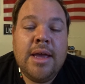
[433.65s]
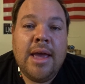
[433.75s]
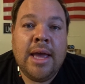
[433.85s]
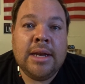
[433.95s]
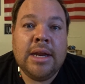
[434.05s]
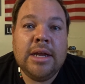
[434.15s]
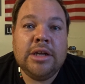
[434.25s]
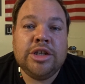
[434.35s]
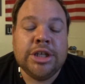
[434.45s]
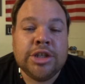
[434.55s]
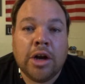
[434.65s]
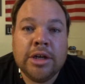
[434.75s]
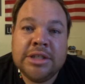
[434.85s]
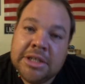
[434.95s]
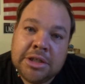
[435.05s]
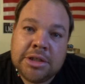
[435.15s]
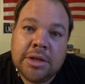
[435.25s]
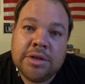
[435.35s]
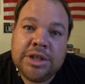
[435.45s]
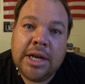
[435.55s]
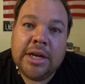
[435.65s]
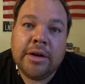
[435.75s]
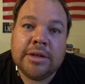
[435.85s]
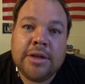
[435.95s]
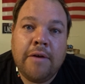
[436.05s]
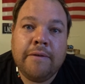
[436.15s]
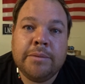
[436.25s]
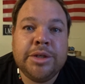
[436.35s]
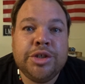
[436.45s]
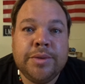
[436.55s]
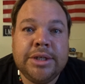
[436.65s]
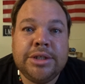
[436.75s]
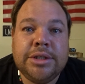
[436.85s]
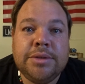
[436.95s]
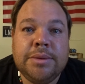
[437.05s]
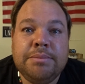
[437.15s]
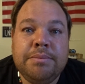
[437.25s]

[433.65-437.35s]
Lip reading: And she started disassociating herself from situations